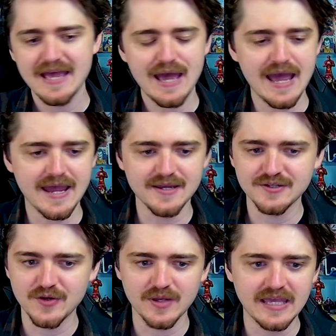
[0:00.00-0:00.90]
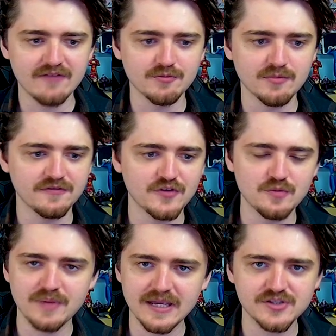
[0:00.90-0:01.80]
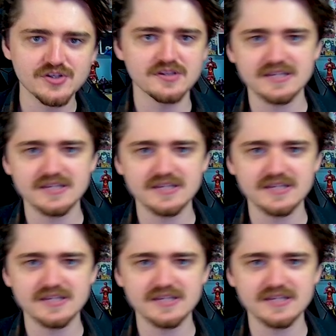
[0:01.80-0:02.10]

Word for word: And, you know, I gave him a few pictures.